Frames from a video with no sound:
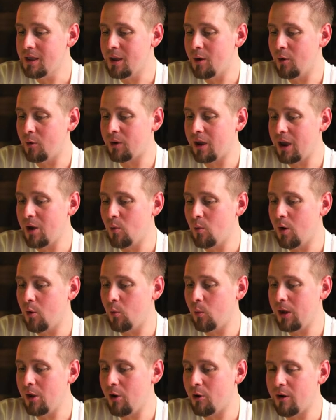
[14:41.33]
Okay, well,
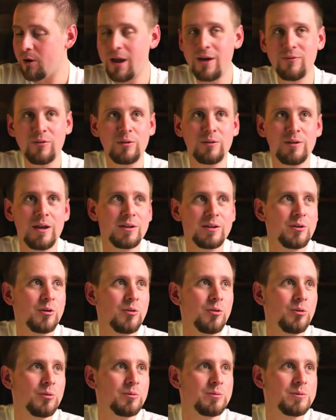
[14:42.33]
we are having
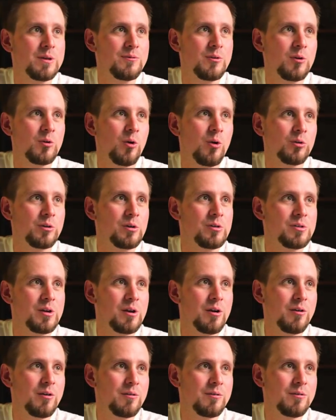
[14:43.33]
technical difficulties
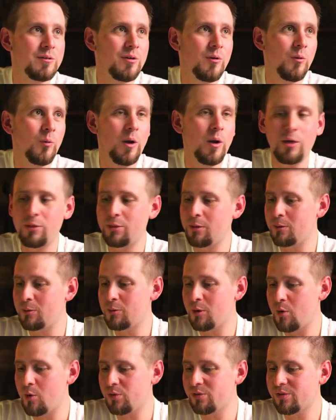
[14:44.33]
here with
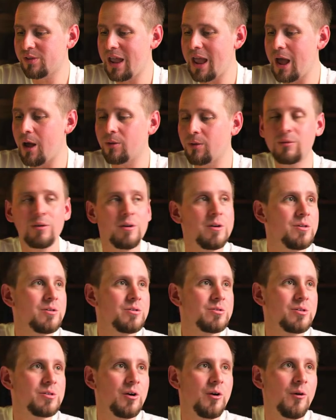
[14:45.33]
no sound,
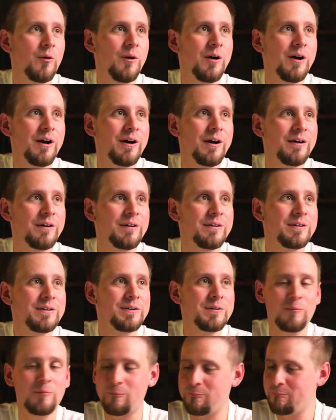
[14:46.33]
so uh,
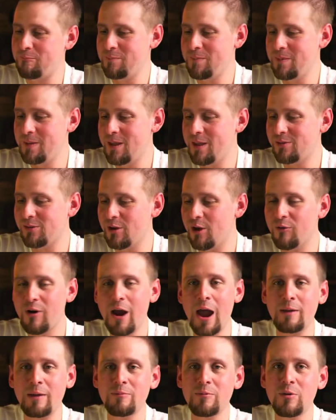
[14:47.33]
it's all
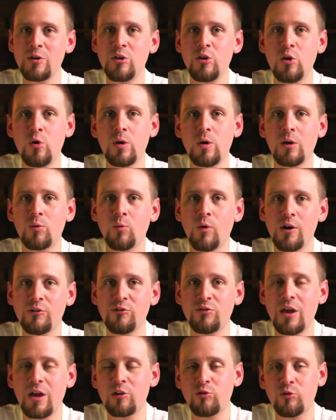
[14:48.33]
right. You can watch
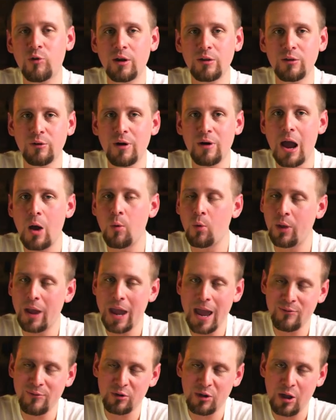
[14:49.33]
that trailer. I will
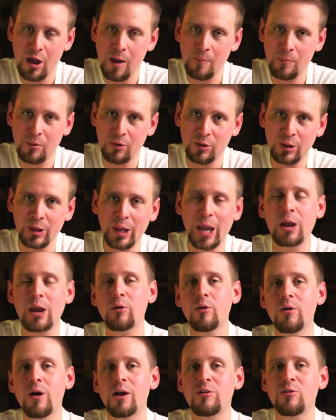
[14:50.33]
have it up
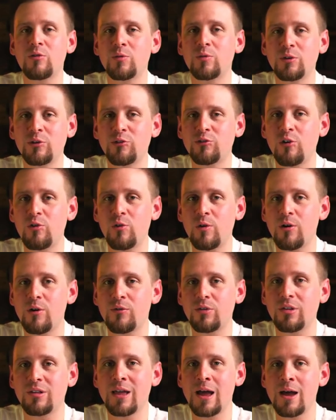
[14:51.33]
later. I just wanted to show you here
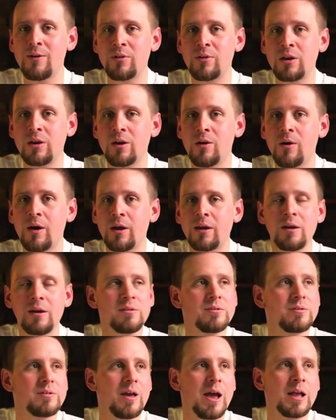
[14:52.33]
for the live video. I
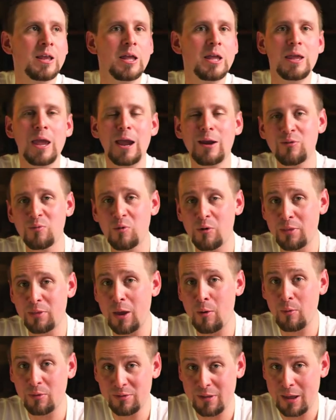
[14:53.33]
guess I didn't export
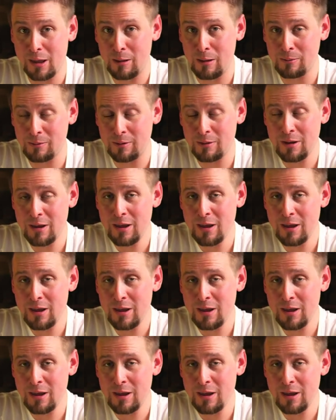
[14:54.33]
that with sound.